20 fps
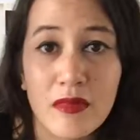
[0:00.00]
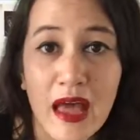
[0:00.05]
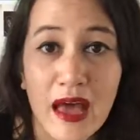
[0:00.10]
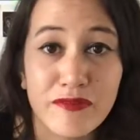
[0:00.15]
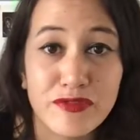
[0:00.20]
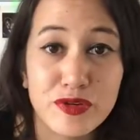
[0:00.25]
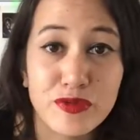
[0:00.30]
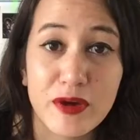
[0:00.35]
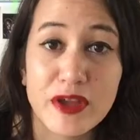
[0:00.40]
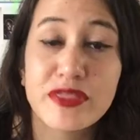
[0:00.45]

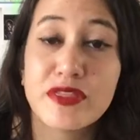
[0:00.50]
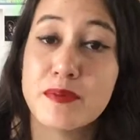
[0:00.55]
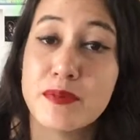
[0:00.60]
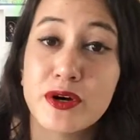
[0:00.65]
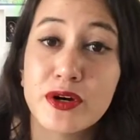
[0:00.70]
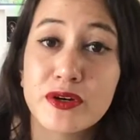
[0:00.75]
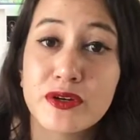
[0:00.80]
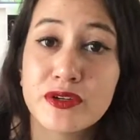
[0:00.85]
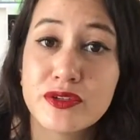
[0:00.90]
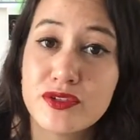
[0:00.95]
Have you read the
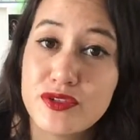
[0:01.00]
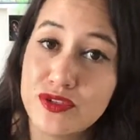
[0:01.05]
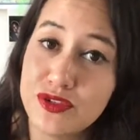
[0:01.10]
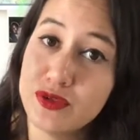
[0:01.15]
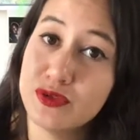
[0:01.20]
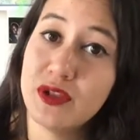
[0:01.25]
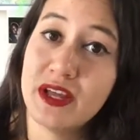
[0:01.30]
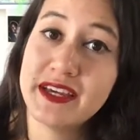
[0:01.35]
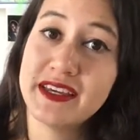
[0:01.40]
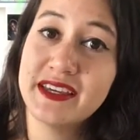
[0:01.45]
book? Do
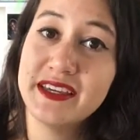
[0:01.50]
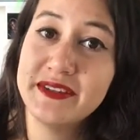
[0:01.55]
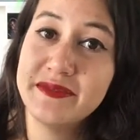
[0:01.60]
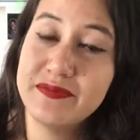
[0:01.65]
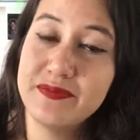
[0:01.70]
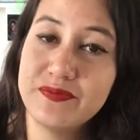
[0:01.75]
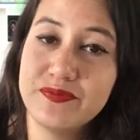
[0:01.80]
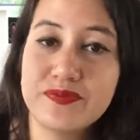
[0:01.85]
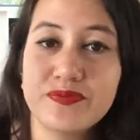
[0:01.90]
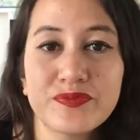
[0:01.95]
you like it?
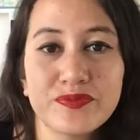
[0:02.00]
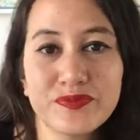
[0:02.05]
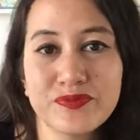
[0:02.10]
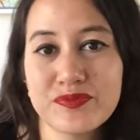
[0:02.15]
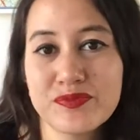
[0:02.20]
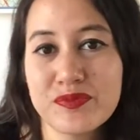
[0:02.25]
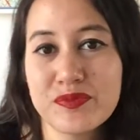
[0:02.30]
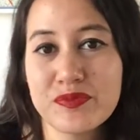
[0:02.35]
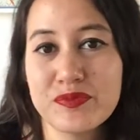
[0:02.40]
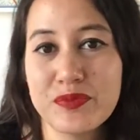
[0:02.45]

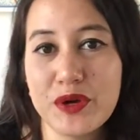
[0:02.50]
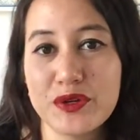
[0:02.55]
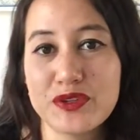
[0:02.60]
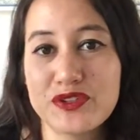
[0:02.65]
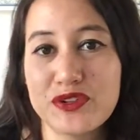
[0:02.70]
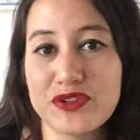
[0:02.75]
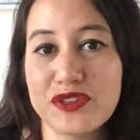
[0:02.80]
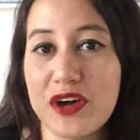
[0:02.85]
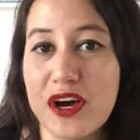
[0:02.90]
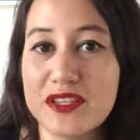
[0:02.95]

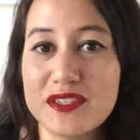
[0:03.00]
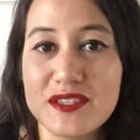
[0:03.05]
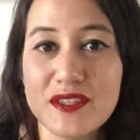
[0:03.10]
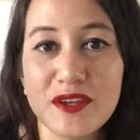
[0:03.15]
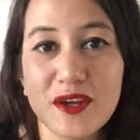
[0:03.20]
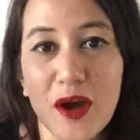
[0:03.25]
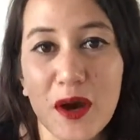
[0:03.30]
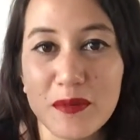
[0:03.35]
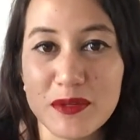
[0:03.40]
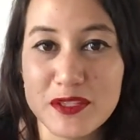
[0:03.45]
Post your thoughts in
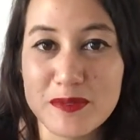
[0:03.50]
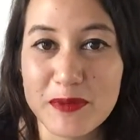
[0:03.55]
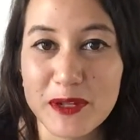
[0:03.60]
the comments